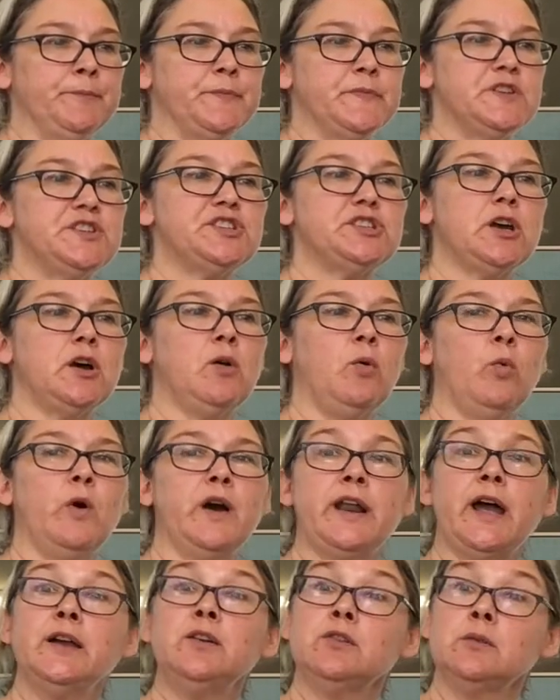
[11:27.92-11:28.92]
So
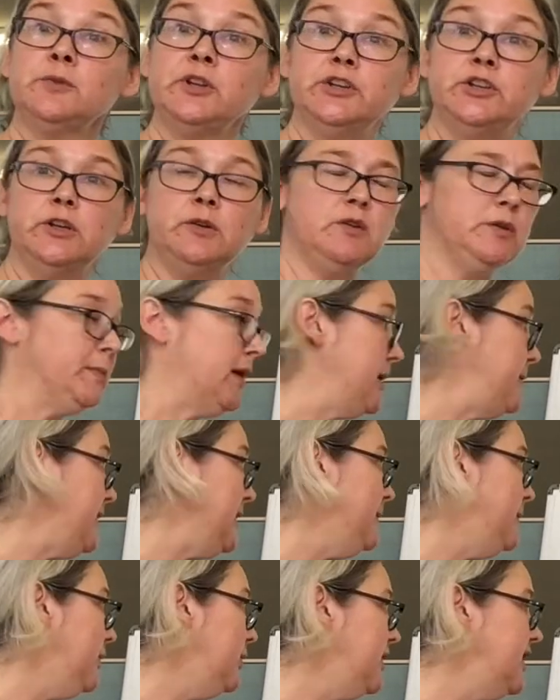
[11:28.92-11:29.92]
what I normally do with my
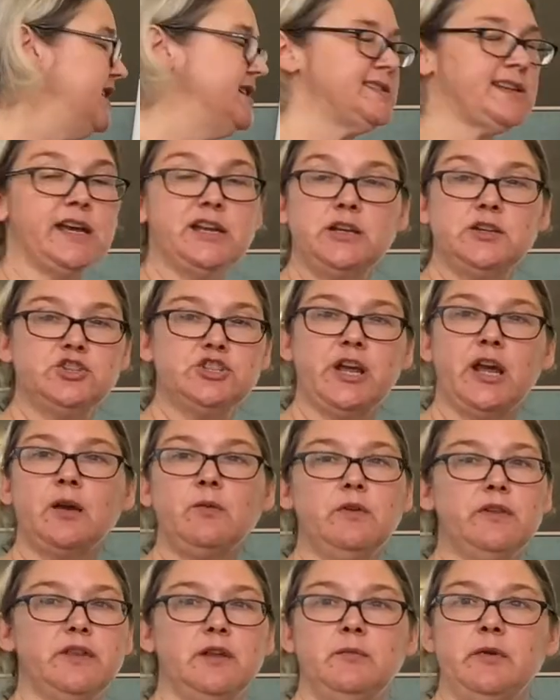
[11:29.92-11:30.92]
people is I check
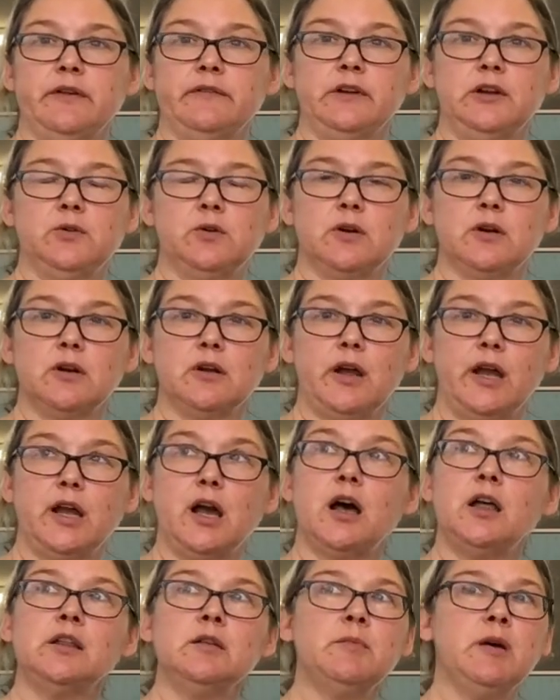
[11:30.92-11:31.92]
with them every quarter. I
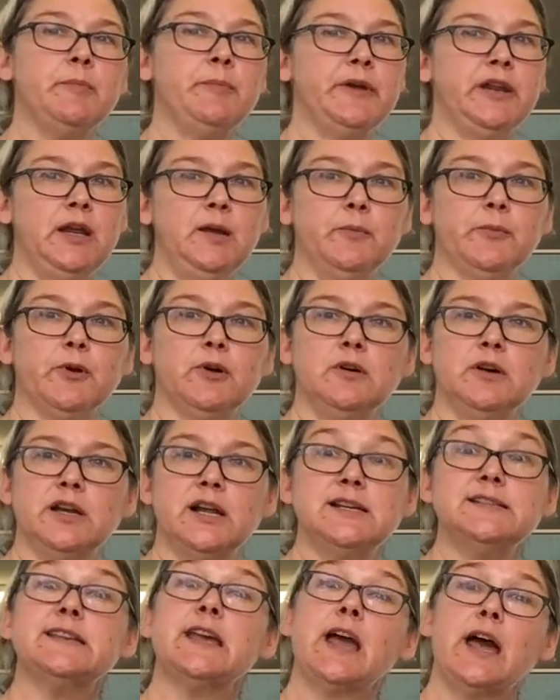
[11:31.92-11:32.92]
call them up in April and
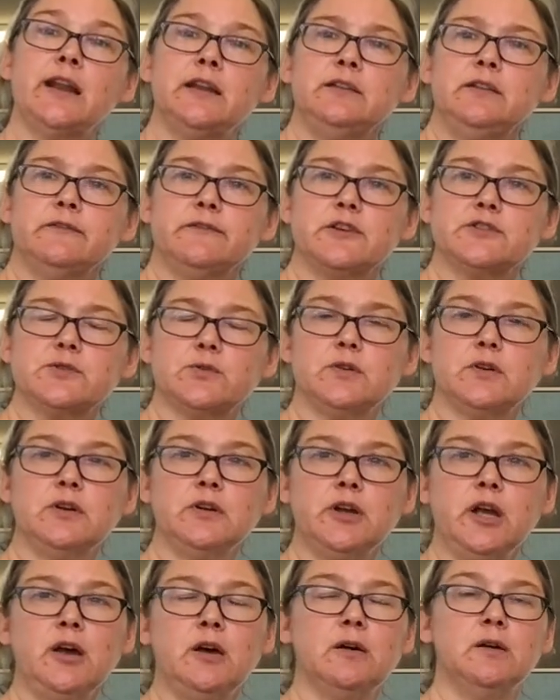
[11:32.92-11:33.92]
I say, how did the first quarter
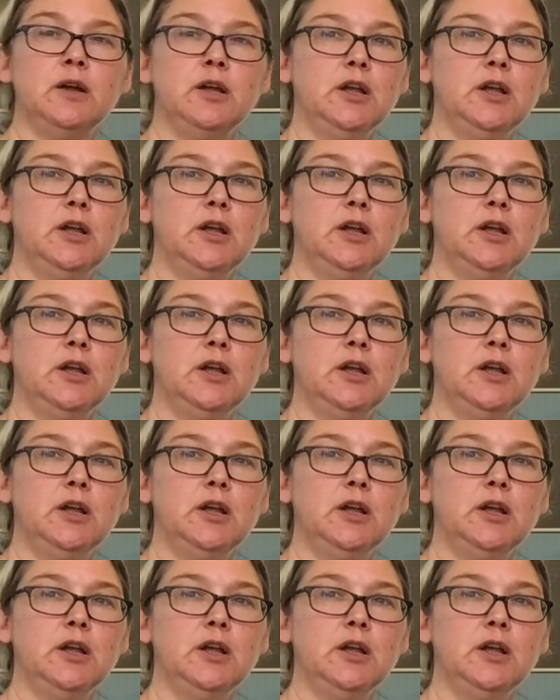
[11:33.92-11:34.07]
go?